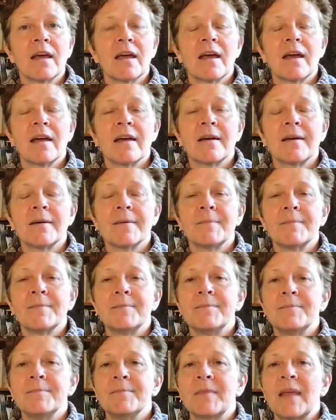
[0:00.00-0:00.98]

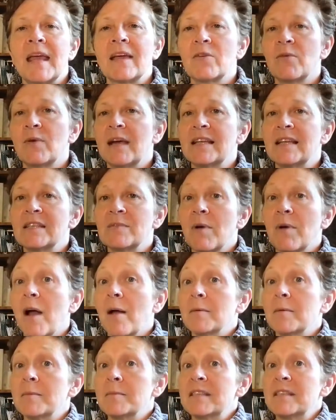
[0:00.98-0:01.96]
It creates
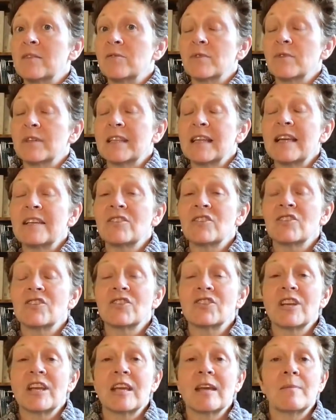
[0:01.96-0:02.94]
problems in
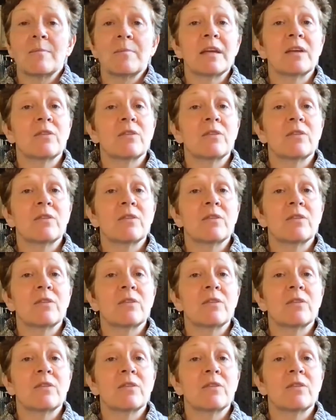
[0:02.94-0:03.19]
relationship.